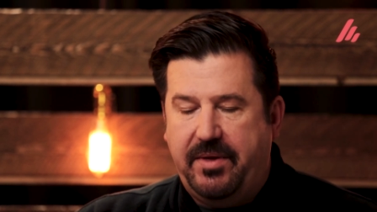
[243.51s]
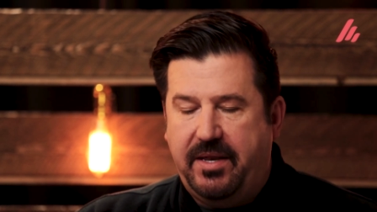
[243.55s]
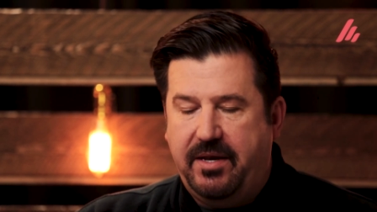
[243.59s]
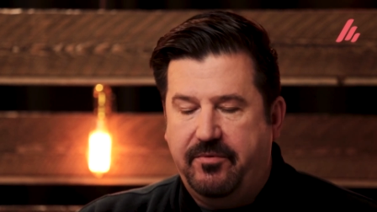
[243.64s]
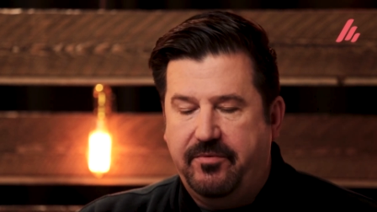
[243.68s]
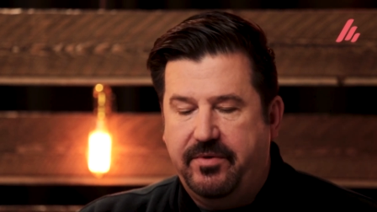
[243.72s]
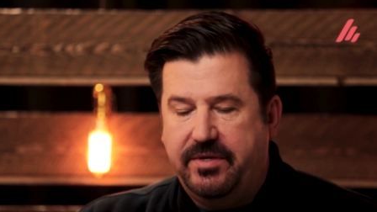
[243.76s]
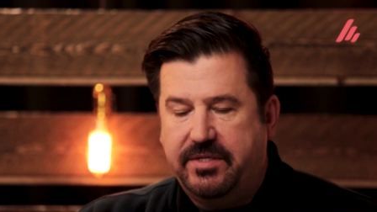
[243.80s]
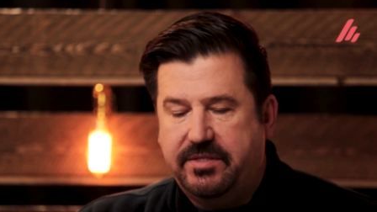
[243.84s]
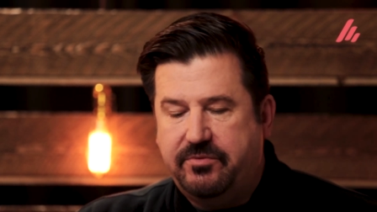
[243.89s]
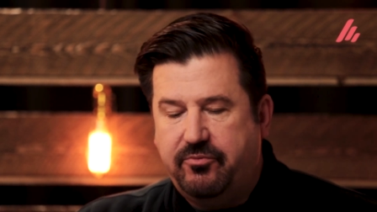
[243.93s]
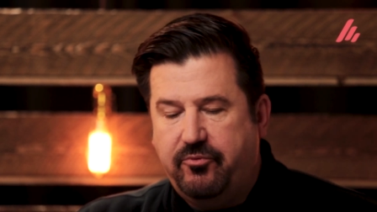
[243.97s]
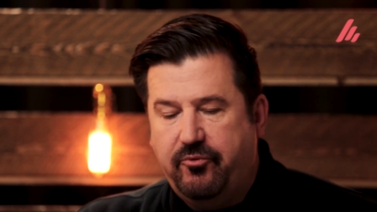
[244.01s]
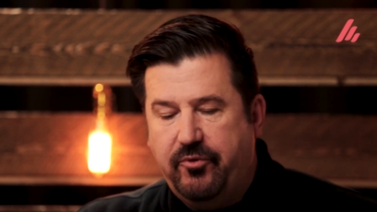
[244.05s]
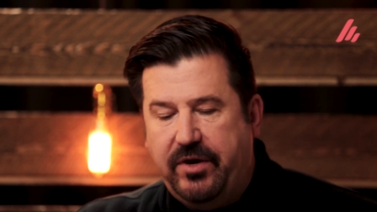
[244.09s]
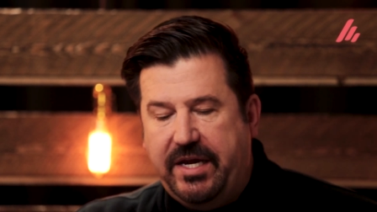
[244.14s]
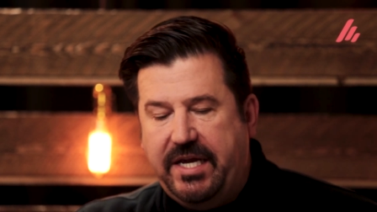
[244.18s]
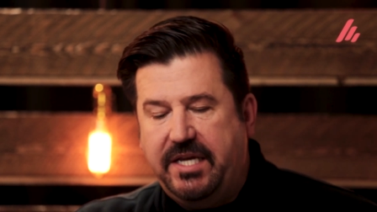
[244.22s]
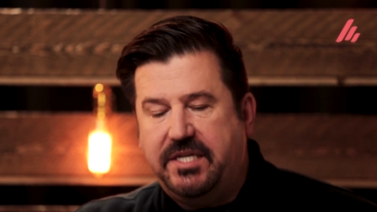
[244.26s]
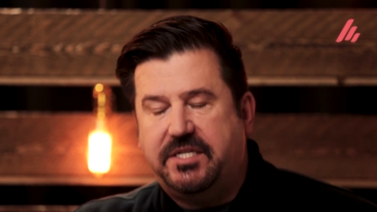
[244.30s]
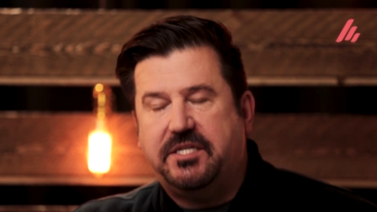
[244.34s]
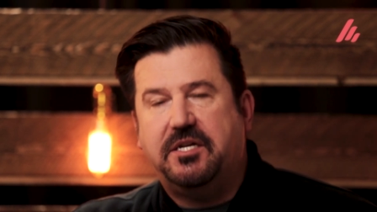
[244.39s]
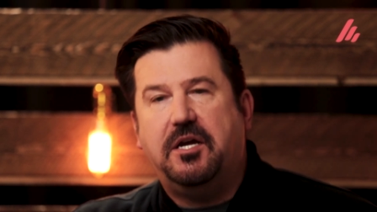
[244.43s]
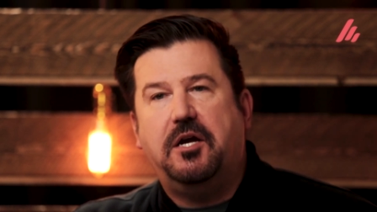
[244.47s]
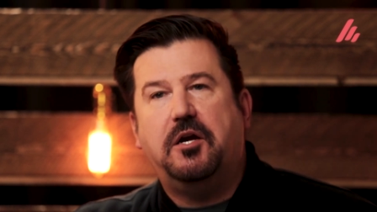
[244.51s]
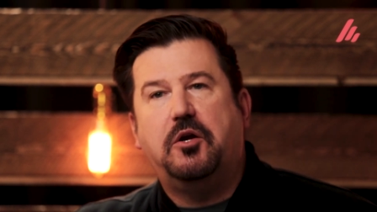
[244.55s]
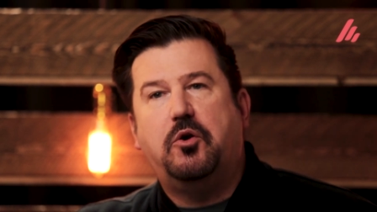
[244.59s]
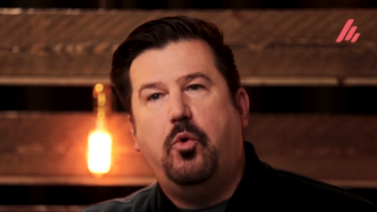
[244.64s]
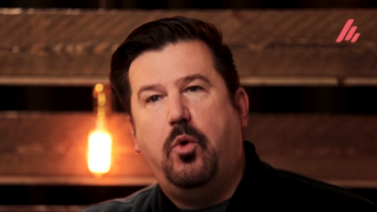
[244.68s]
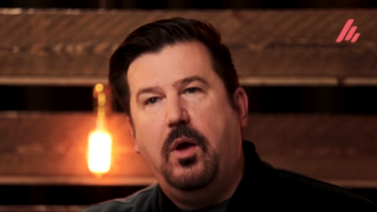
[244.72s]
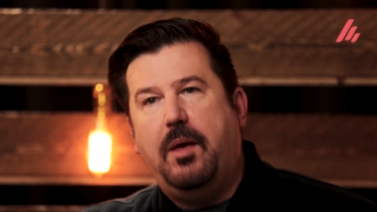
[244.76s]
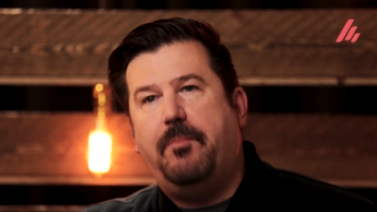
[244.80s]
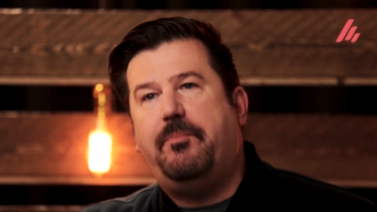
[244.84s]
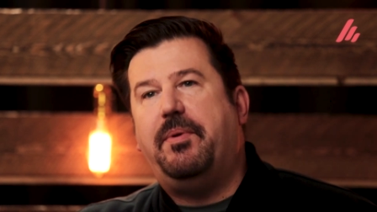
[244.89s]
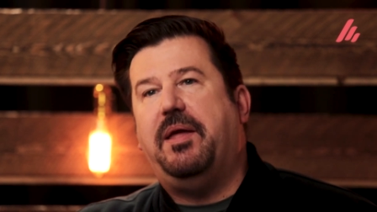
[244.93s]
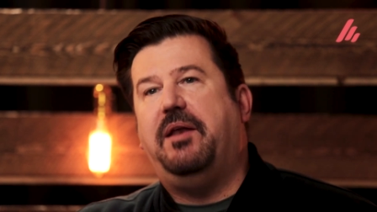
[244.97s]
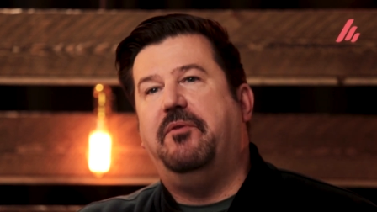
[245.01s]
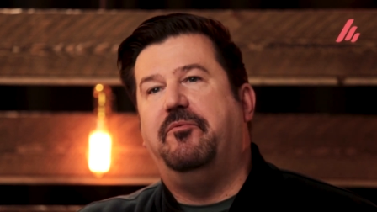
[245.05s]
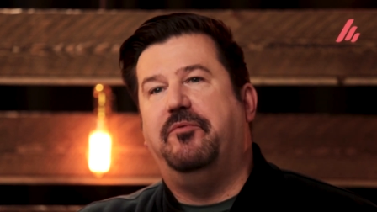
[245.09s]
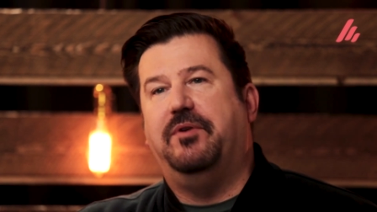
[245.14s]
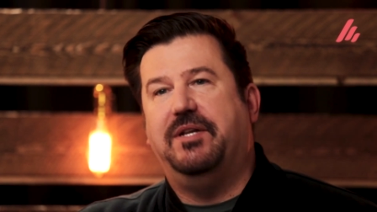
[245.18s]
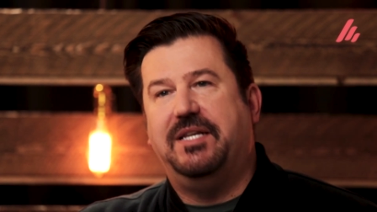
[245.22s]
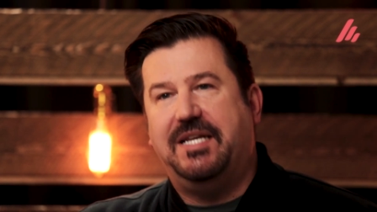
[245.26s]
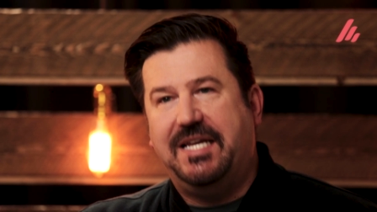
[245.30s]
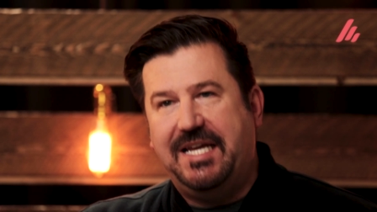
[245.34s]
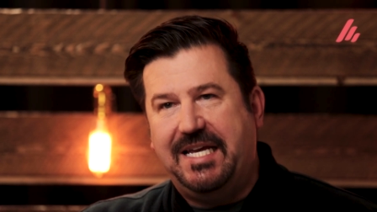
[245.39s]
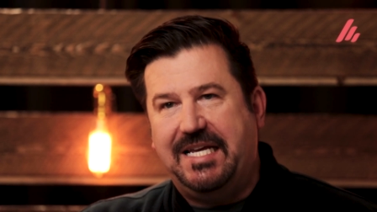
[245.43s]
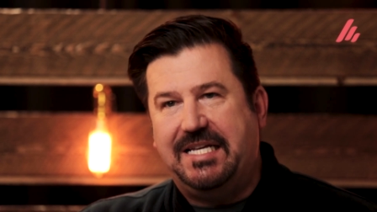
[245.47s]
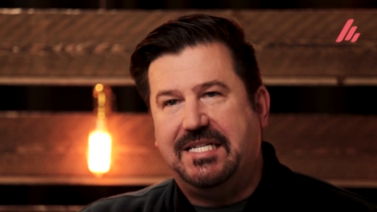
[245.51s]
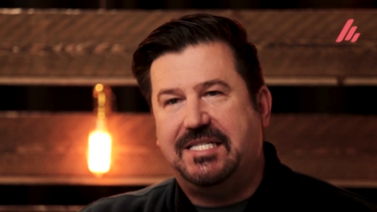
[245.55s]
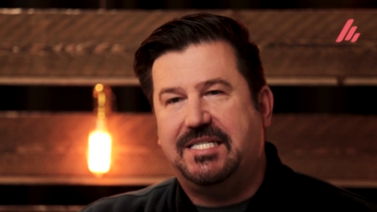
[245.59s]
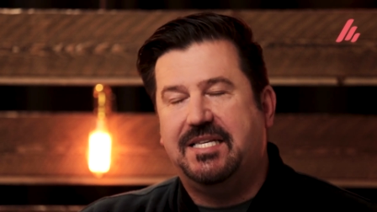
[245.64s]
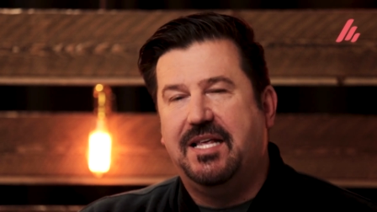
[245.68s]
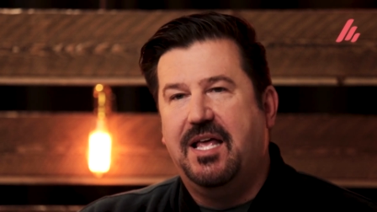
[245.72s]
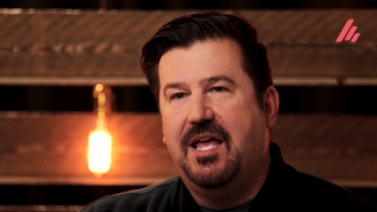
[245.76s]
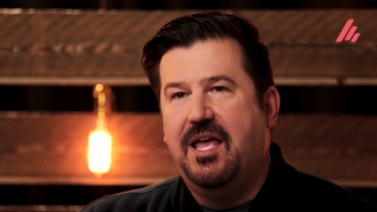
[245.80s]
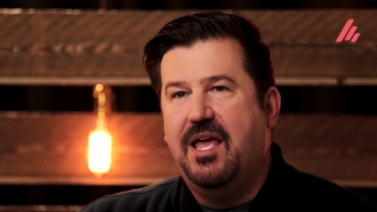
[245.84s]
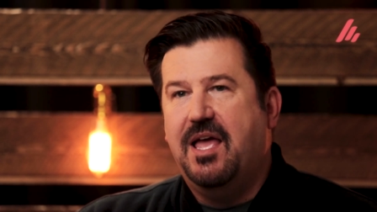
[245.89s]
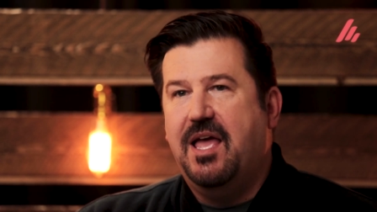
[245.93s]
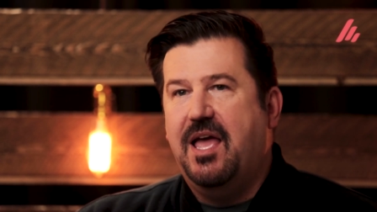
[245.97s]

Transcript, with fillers: and it was reach, equip, and release.